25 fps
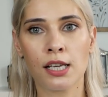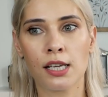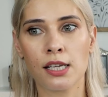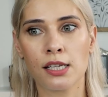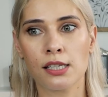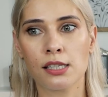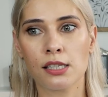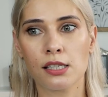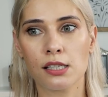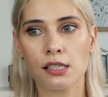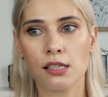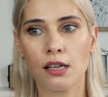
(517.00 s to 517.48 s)

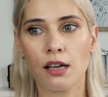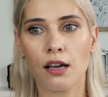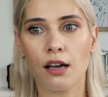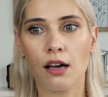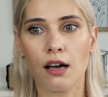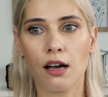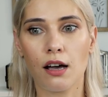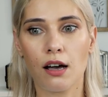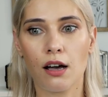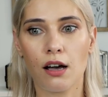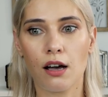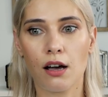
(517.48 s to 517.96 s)
is
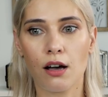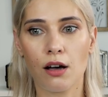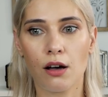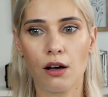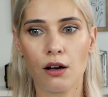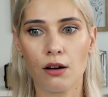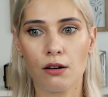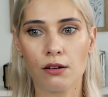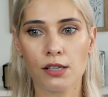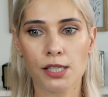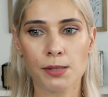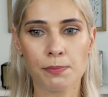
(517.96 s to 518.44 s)

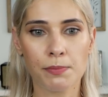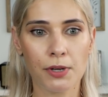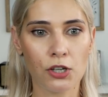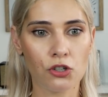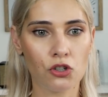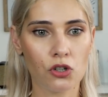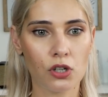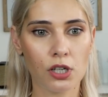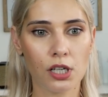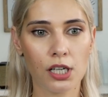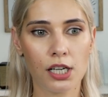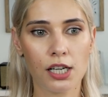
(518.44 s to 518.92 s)
uh,
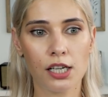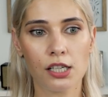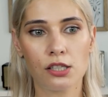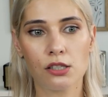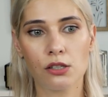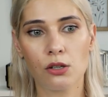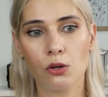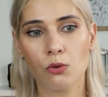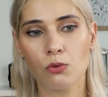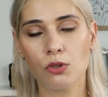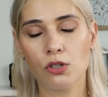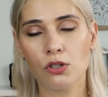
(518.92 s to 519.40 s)
especially
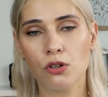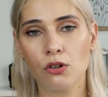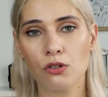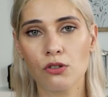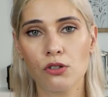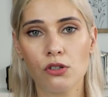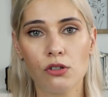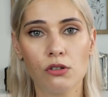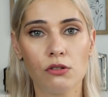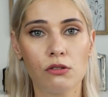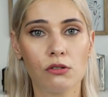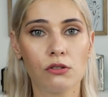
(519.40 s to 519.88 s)
so we
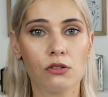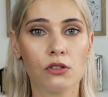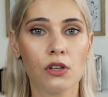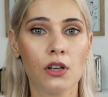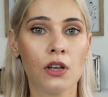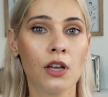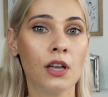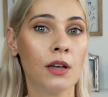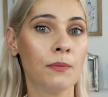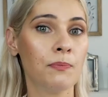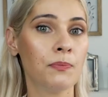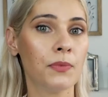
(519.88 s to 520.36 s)
don't use
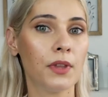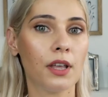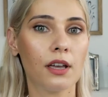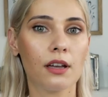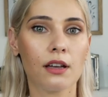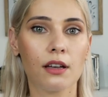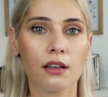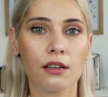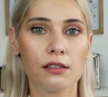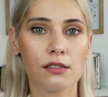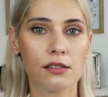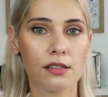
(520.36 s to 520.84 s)

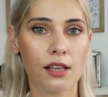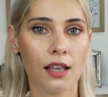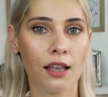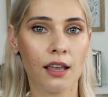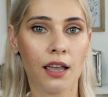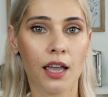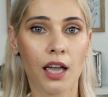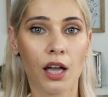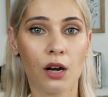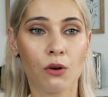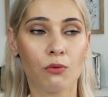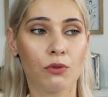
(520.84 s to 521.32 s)
uh,
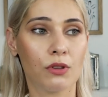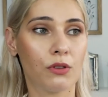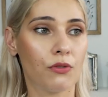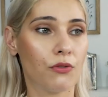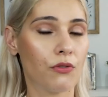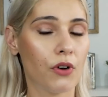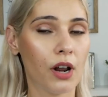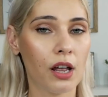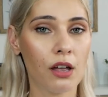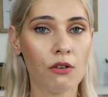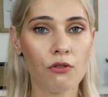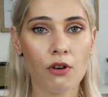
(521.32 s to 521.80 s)
skincare with
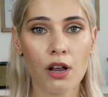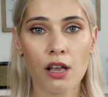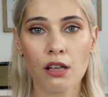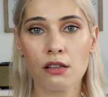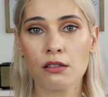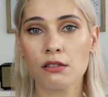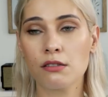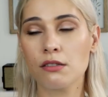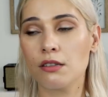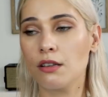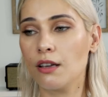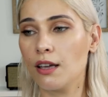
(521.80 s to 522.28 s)

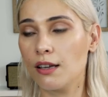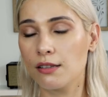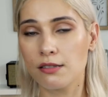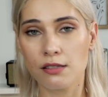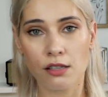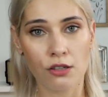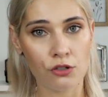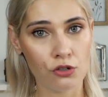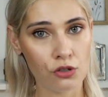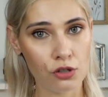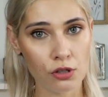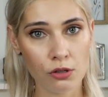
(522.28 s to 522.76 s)
fragrance,
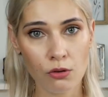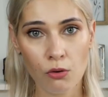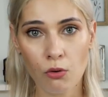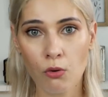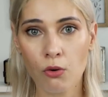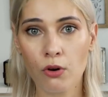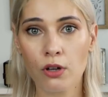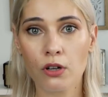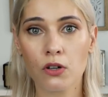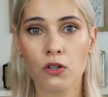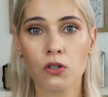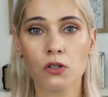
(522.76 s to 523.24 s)
essential
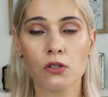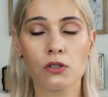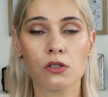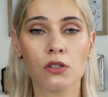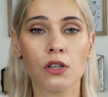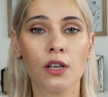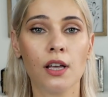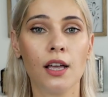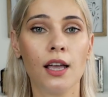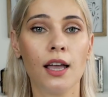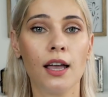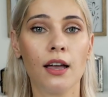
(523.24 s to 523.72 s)

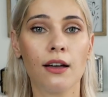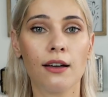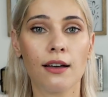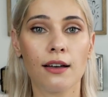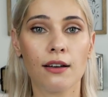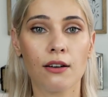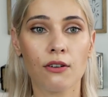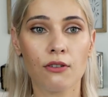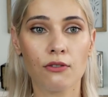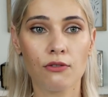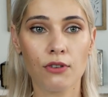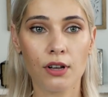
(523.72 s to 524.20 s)
oils,
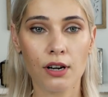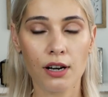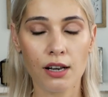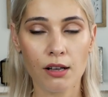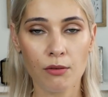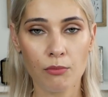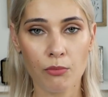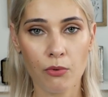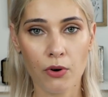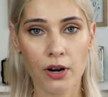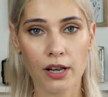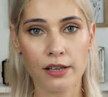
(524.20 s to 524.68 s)
uh, very
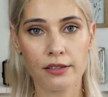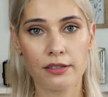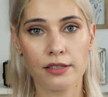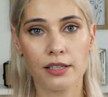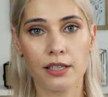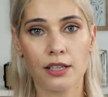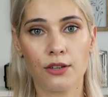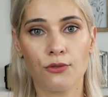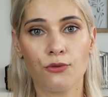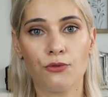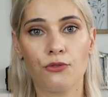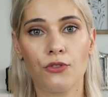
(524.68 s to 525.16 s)

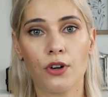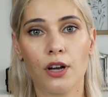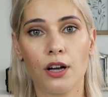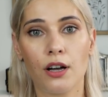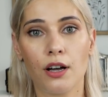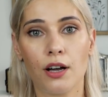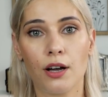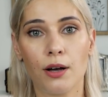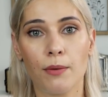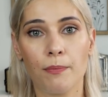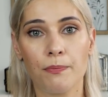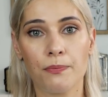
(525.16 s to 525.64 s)
abrasive
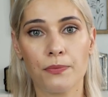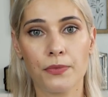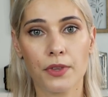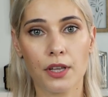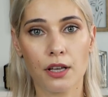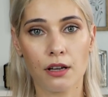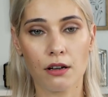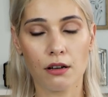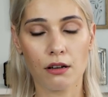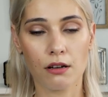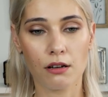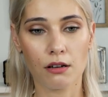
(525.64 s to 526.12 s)
um,
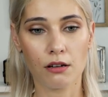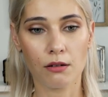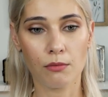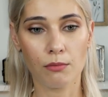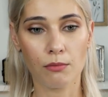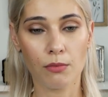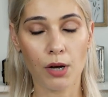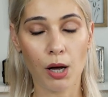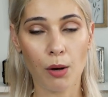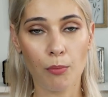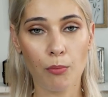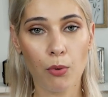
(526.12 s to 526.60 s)

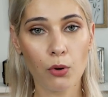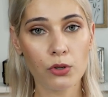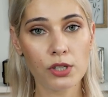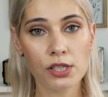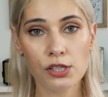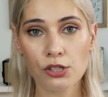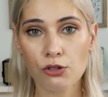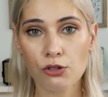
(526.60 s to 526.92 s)
uh, body